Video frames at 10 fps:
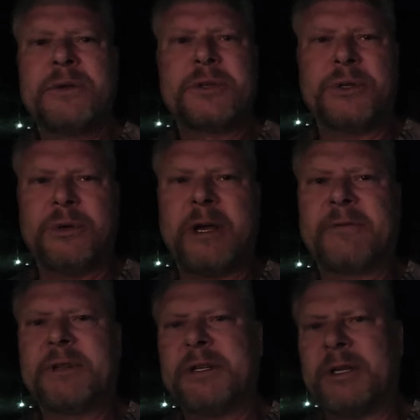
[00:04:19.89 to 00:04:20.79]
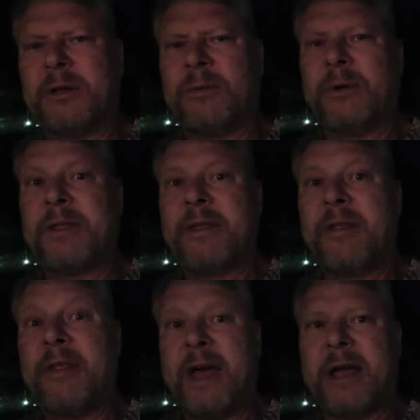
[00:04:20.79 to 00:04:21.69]
So you have to deal
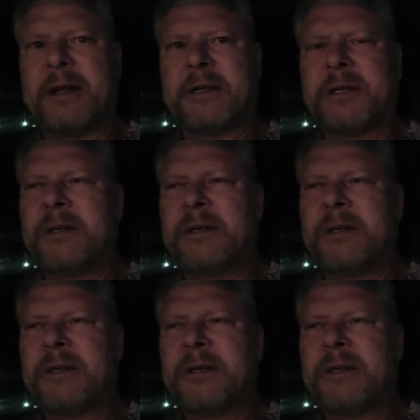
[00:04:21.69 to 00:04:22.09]
with that.